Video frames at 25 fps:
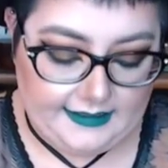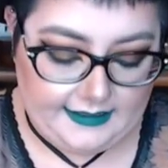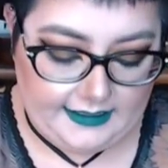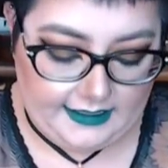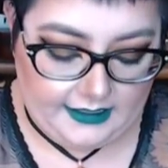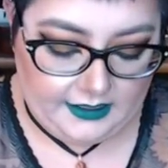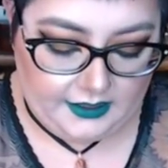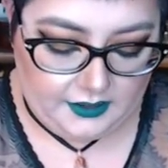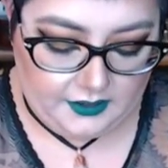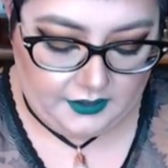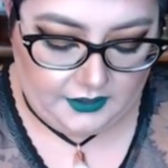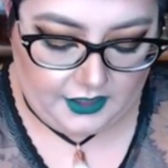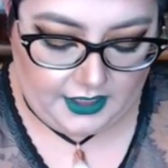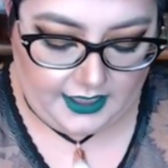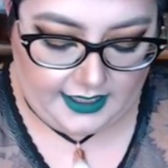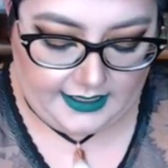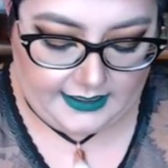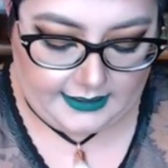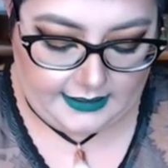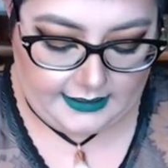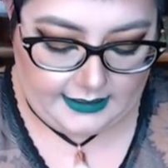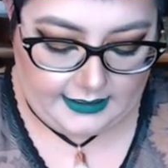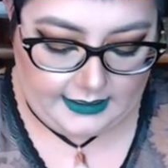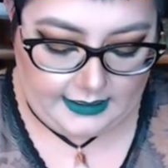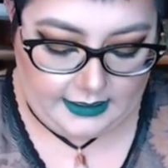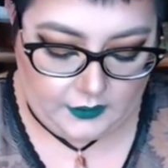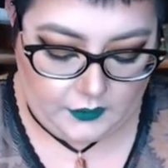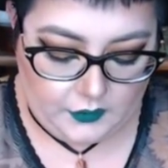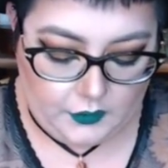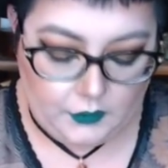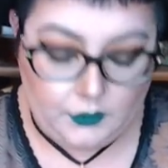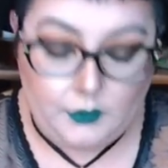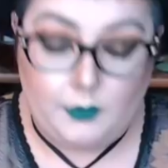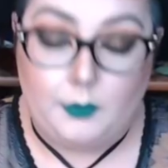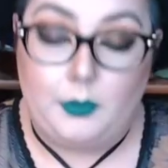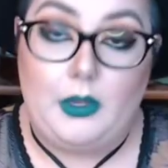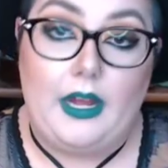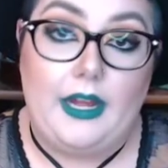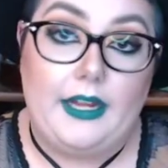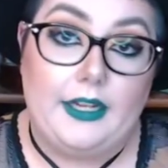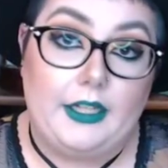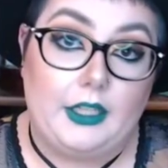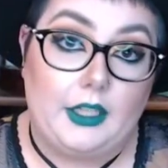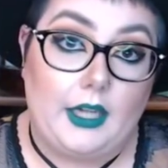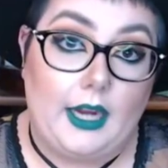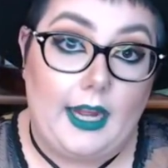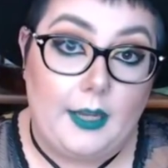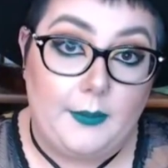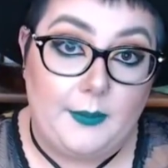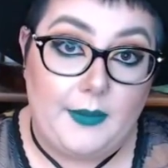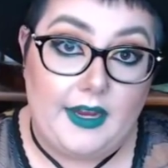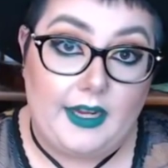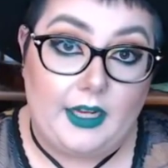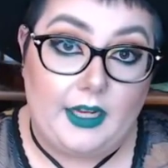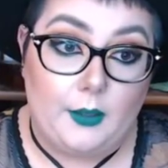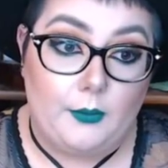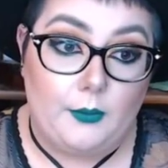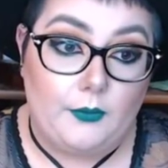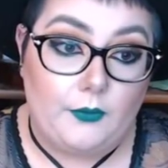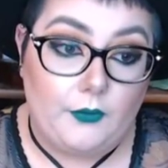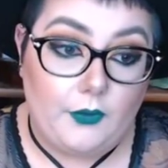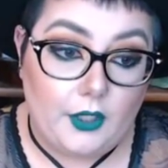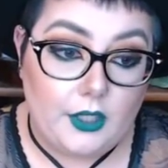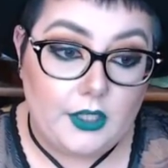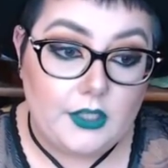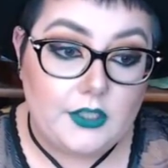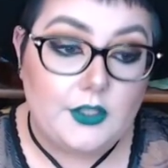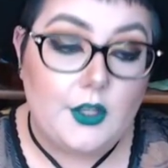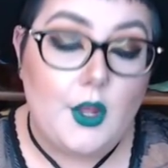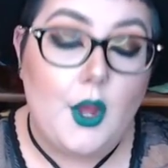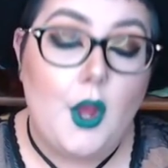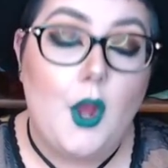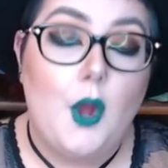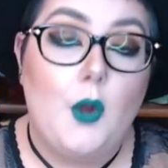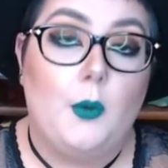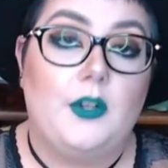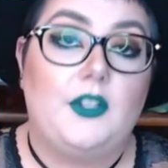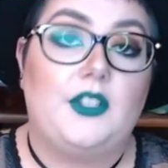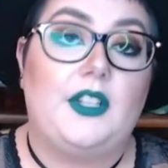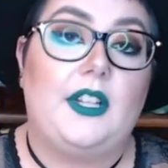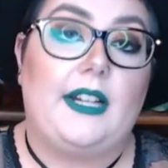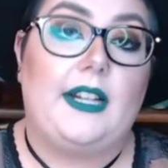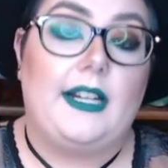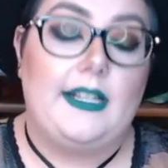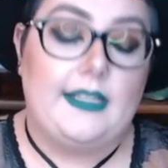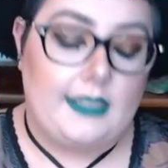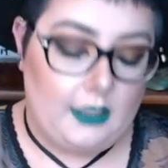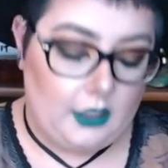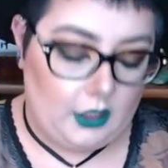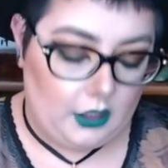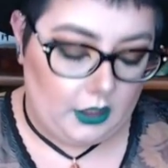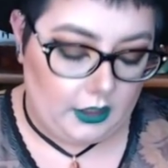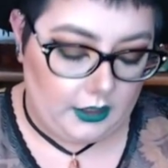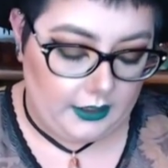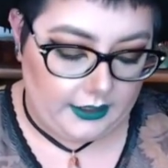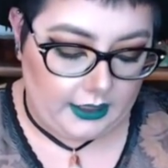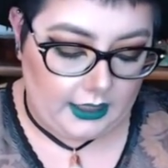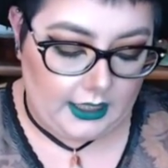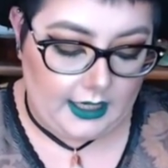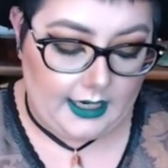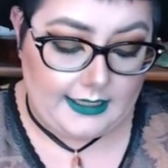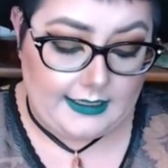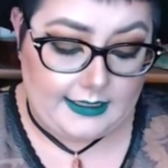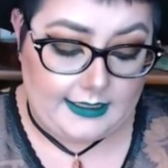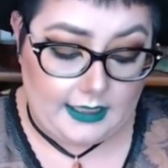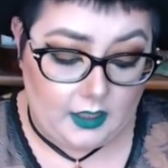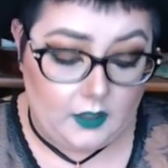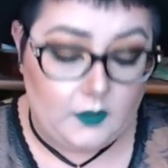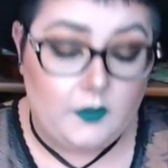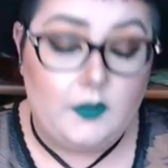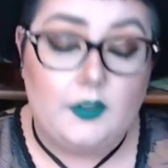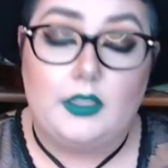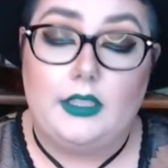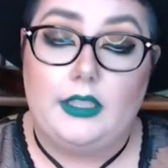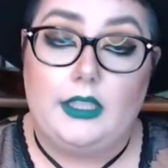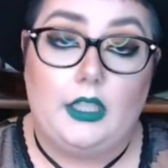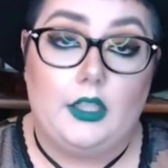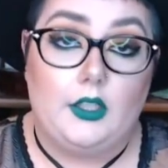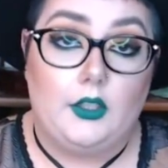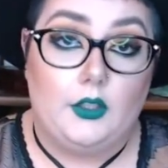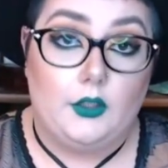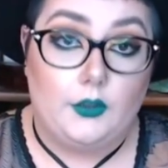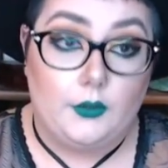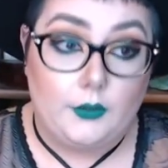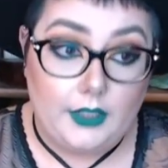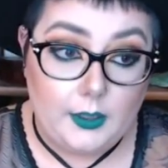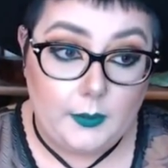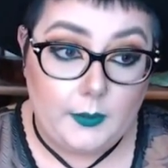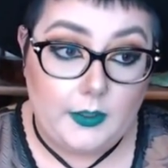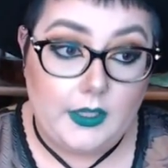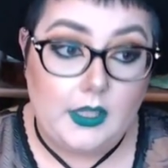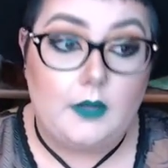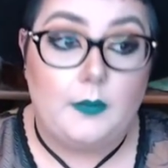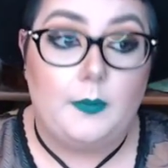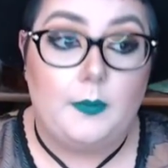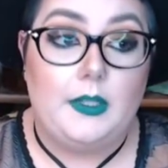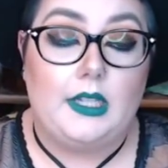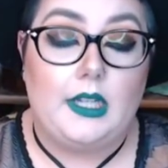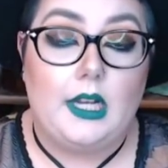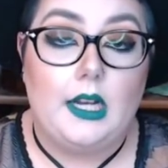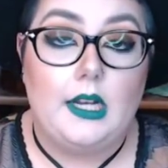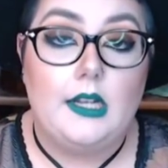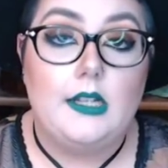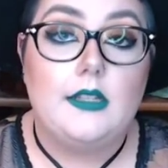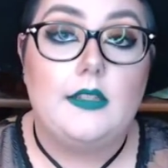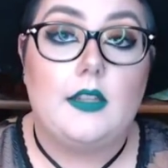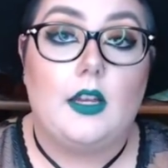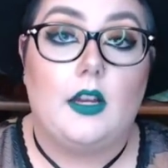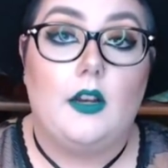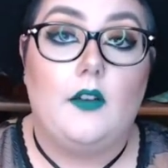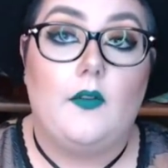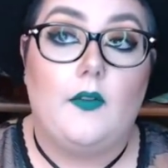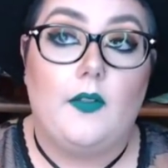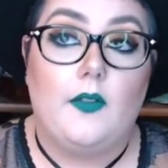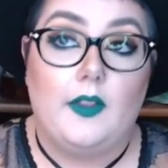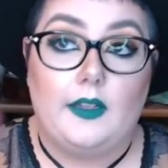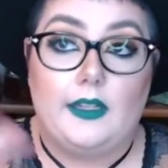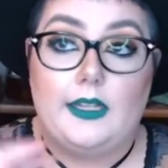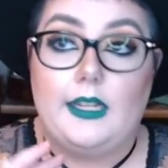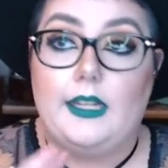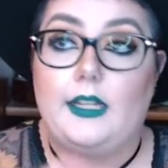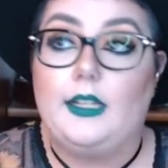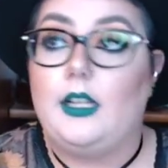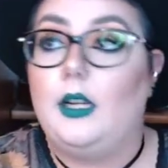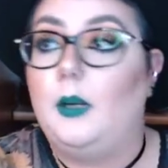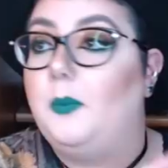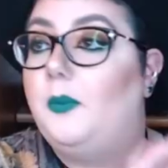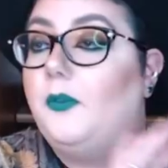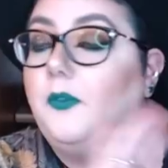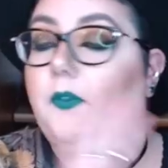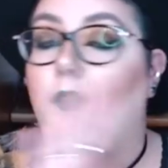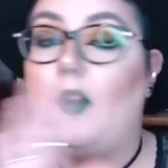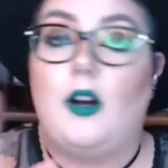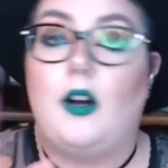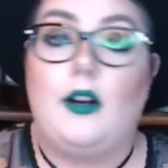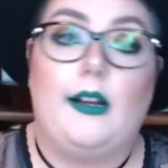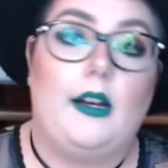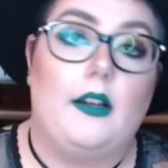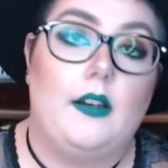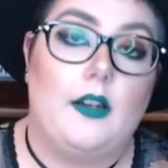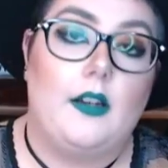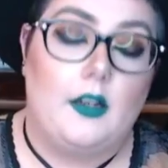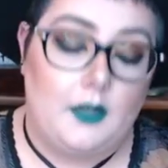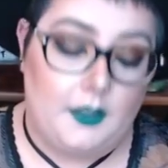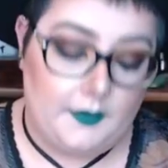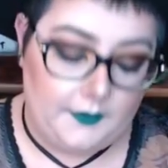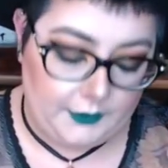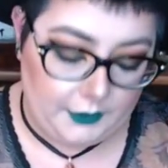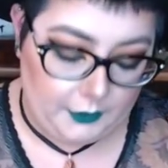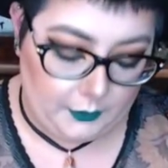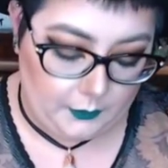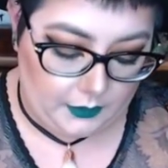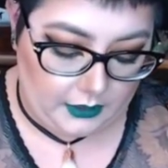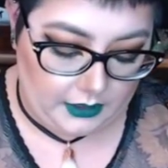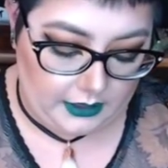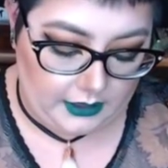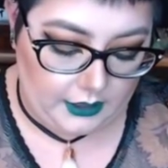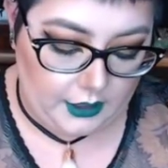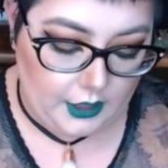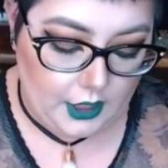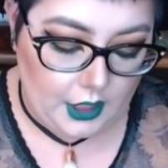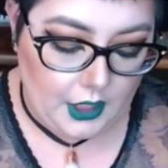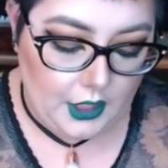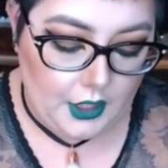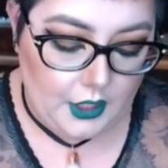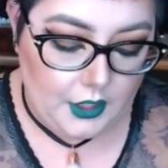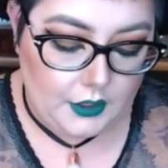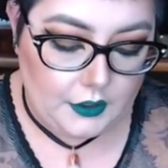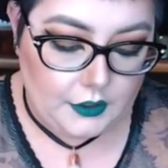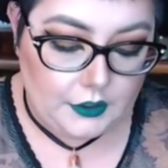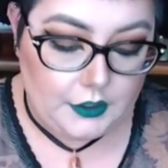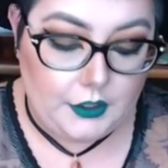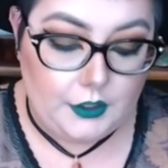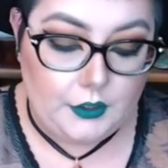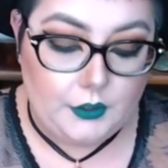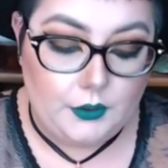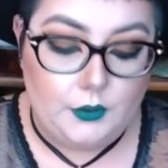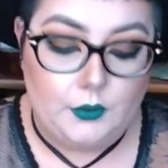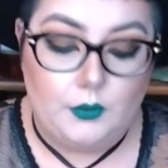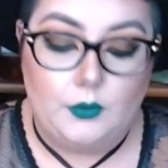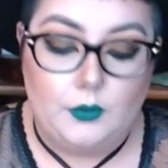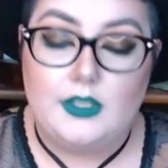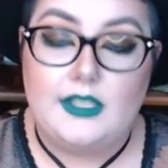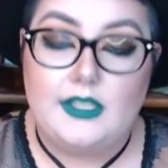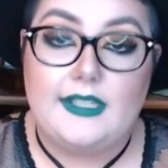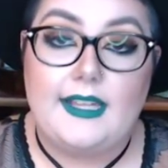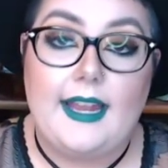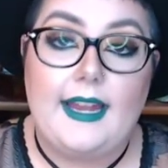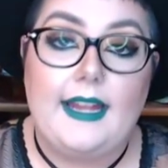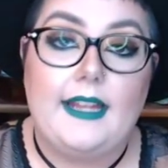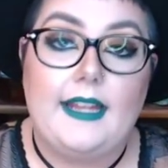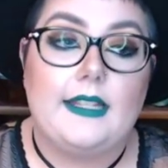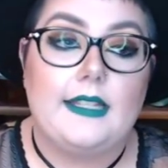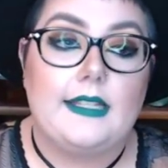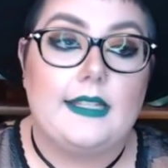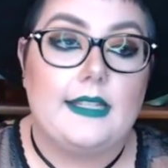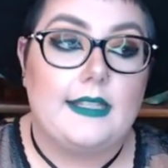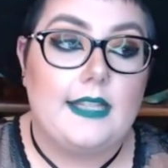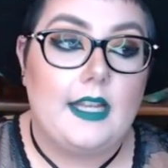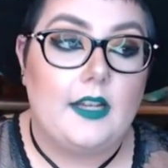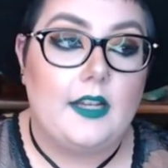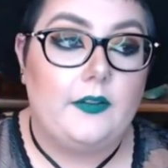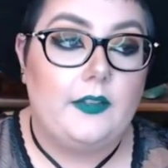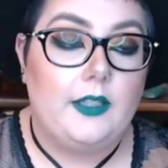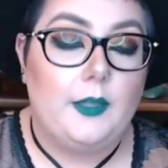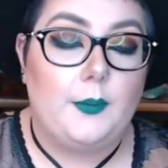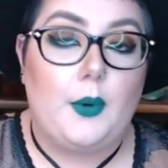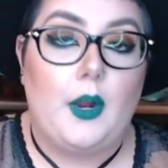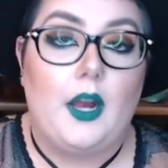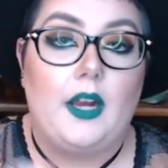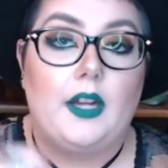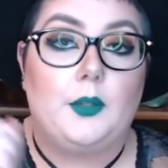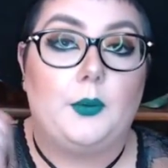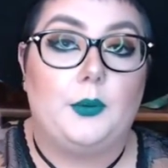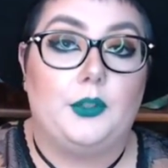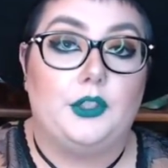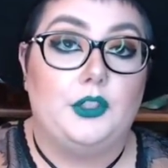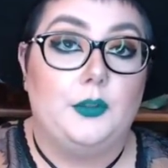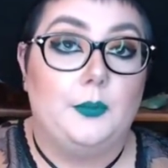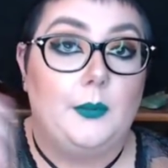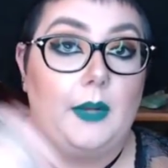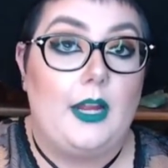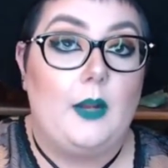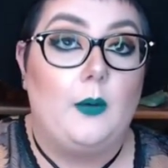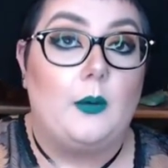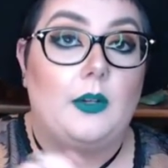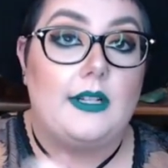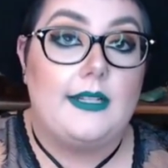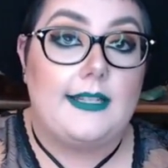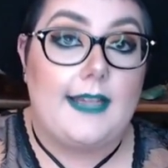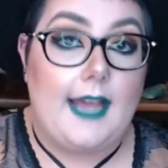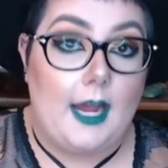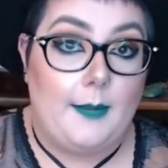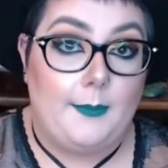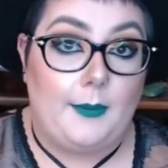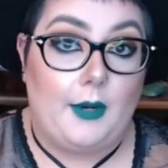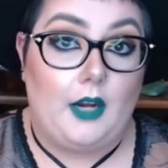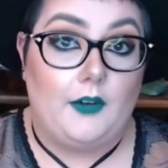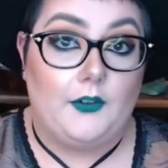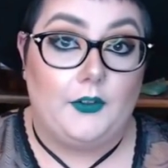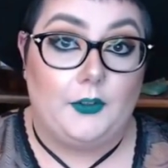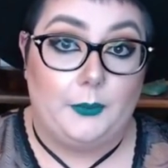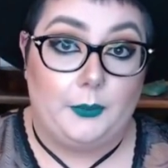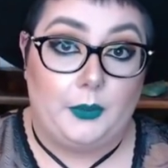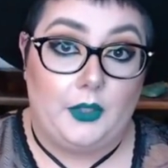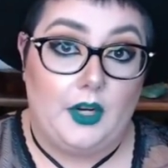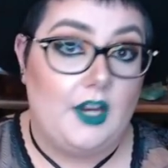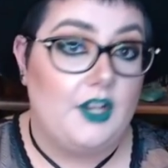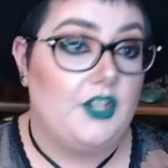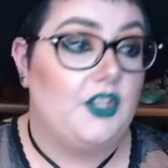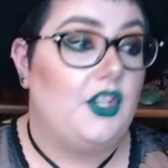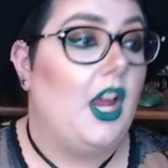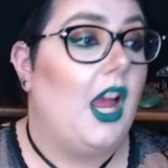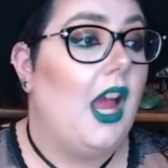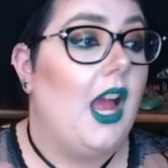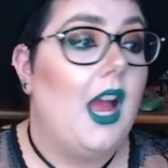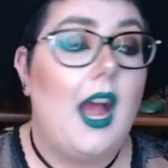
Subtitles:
they suggest is to apply your eye makeup first, which, like I said earlier, I definitely agree with because of the kick-up, fallout, however you want to say it. This is definitely a product where you might want to tap off your brush.